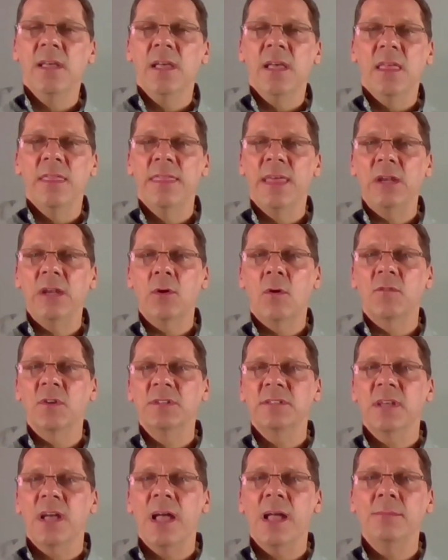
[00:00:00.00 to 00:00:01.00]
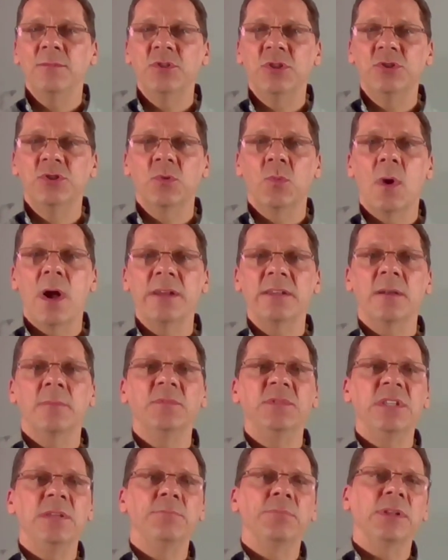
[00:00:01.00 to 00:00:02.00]
Then over time, should you wind up
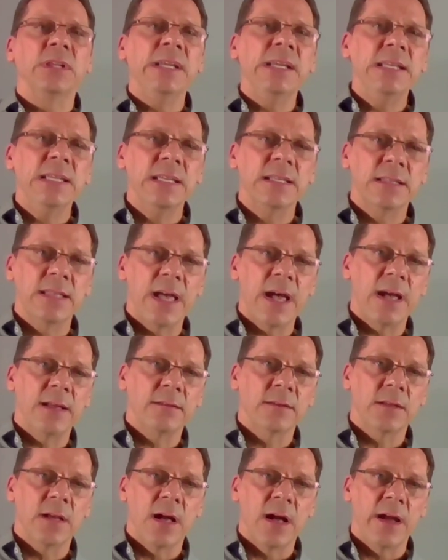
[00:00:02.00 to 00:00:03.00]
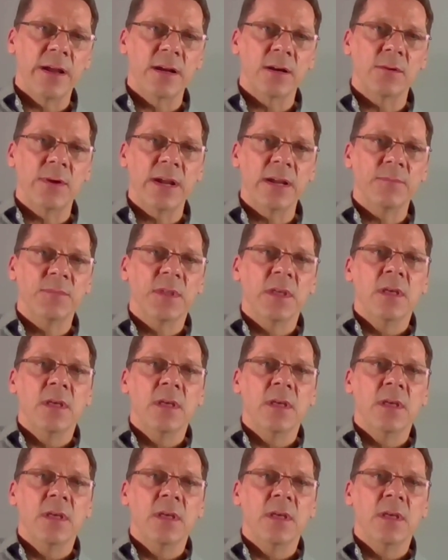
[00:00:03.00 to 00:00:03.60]
depleting that IRA,